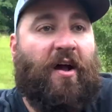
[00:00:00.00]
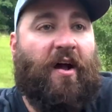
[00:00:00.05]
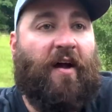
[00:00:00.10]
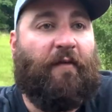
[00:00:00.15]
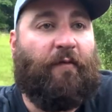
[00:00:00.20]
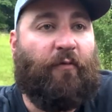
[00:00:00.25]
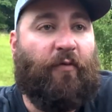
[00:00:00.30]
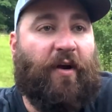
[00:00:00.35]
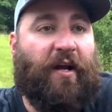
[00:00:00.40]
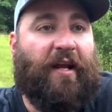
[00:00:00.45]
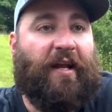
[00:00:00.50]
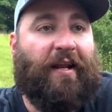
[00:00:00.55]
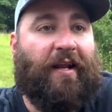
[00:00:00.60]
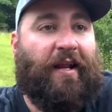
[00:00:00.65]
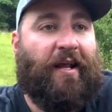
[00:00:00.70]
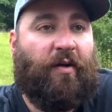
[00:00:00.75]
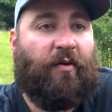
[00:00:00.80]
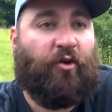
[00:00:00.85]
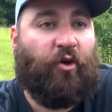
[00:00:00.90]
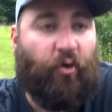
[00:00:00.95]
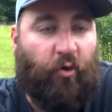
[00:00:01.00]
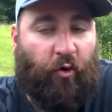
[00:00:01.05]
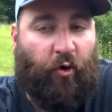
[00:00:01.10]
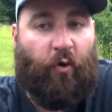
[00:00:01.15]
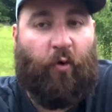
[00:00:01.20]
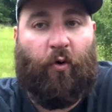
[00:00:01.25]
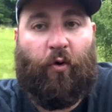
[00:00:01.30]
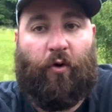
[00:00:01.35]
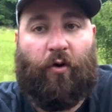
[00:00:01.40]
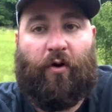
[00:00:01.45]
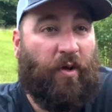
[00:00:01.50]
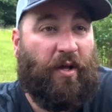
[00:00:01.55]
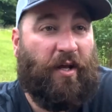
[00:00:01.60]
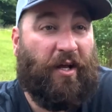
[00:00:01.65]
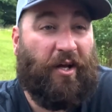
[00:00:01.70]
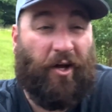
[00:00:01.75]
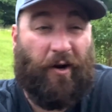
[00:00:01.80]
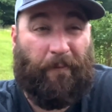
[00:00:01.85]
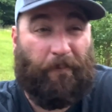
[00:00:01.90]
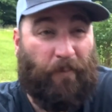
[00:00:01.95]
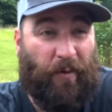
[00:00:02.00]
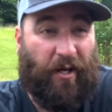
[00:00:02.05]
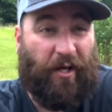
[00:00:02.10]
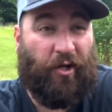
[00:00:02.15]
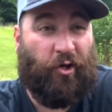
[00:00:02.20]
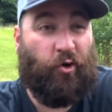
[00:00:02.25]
a freaking unicorn. He caught a freaking